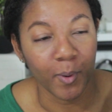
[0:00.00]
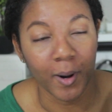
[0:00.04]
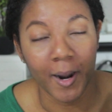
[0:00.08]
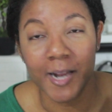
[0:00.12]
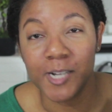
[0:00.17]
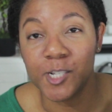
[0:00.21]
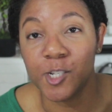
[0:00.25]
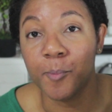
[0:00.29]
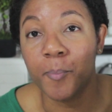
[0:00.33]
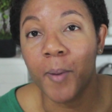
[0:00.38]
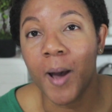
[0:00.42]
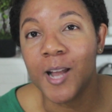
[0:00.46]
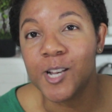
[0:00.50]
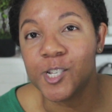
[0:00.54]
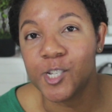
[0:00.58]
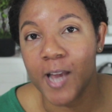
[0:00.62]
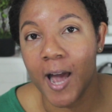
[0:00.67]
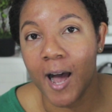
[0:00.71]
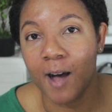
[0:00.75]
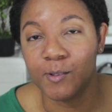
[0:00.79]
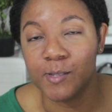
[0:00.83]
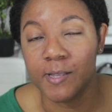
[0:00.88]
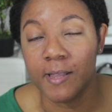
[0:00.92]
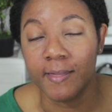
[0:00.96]
when I do punch
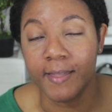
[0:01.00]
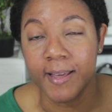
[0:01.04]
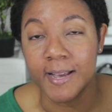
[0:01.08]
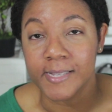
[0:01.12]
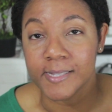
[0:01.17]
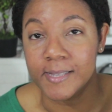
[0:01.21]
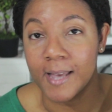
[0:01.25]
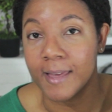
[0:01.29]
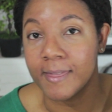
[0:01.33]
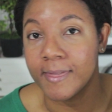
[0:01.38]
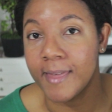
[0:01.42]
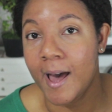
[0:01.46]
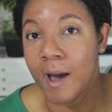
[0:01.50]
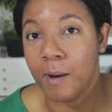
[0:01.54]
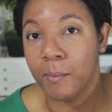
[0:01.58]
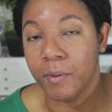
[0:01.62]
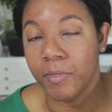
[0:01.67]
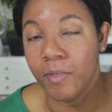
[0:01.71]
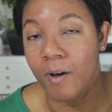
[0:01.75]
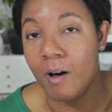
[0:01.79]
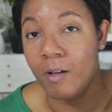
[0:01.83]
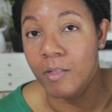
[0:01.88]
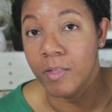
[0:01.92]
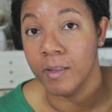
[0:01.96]
outs and things like that
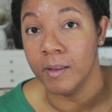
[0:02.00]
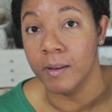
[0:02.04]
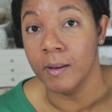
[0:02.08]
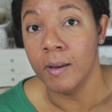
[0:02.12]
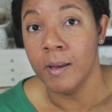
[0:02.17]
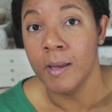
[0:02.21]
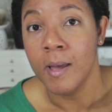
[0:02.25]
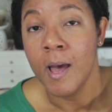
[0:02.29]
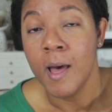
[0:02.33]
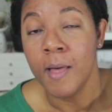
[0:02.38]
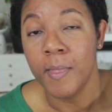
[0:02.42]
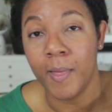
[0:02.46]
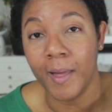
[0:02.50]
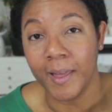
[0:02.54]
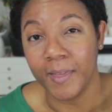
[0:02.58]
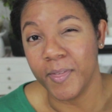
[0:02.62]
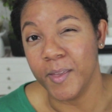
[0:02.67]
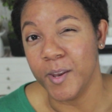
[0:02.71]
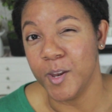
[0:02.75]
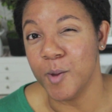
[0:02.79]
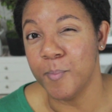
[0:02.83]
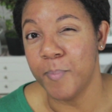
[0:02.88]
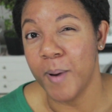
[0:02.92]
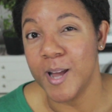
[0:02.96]
with all the like
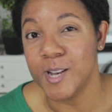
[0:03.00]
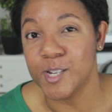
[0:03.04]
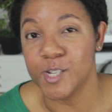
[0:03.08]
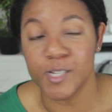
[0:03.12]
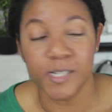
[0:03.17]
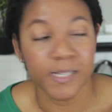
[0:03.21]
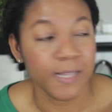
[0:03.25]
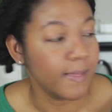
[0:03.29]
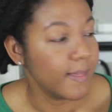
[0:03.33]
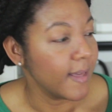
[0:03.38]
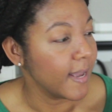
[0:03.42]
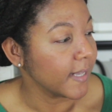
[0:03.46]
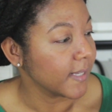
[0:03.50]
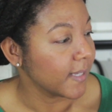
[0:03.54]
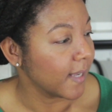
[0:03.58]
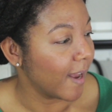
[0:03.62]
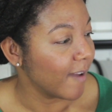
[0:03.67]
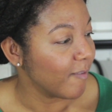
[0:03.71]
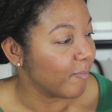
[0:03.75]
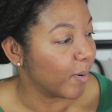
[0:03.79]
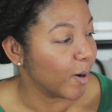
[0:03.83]
the new punches and things that I